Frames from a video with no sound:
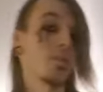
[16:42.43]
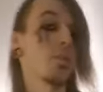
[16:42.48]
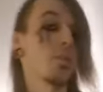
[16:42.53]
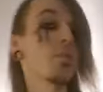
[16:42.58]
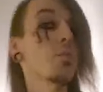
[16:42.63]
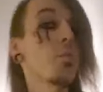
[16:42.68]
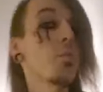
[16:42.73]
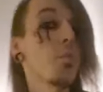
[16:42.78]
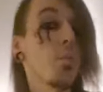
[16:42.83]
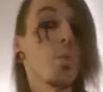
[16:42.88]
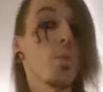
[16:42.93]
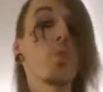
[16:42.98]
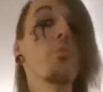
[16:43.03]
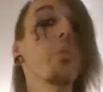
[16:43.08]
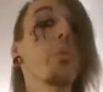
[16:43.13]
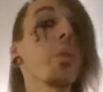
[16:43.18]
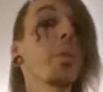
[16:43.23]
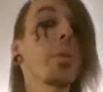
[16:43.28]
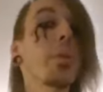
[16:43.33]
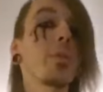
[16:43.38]
There's
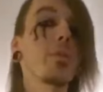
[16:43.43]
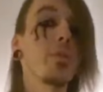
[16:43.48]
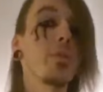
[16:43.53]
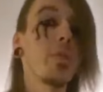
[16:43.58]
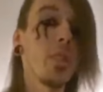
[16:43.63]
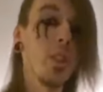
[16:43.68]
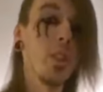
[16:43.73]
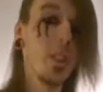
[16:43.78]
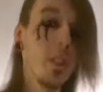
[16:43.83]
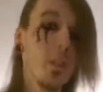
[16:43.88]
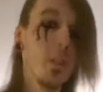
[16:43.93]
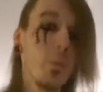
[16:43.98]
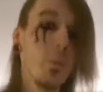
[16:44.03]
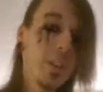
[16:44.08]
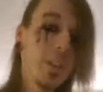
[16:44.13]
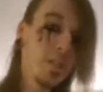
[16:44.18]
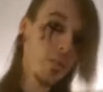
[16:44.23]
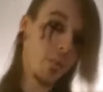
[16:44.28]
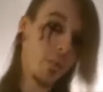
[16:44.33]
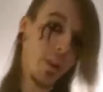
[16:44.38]
loopholes,
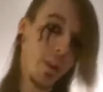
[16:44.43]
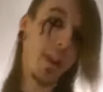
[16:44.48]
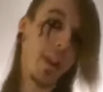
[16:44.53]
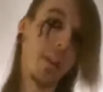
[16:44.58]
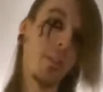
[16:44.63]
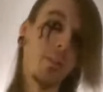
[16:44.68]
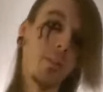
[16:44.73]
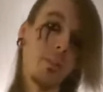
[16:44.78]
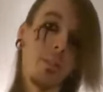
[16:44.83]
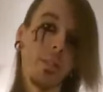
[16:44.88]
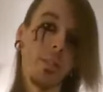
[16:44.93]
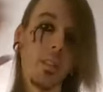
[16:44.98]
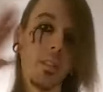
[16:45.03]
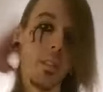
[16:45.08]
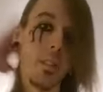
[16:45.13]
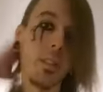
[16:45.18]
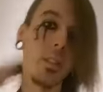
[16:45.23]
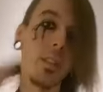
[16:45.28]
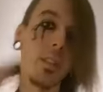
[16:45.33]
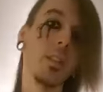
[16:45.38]
ways around,
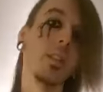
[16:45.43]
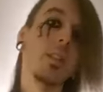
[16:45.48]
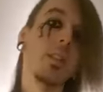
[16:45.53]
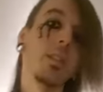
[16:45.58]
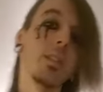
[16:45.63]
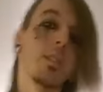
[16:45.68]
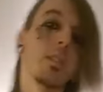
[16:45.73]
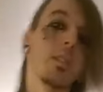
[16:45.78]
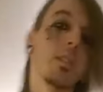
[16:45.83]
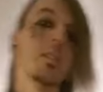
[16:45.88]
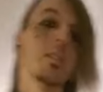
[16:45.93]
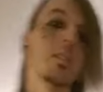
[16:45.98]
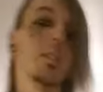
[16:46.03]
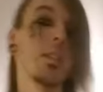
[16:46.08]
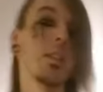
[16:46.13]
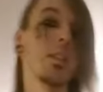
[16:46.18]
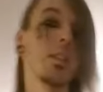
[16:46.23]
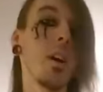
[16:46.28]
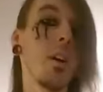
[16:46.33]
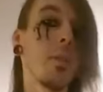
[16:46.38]
you
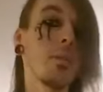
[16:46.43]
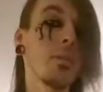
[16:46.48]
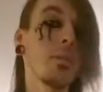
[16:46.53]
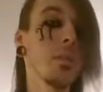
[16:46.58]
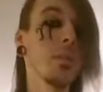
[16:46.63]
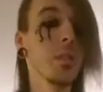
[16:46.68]
know.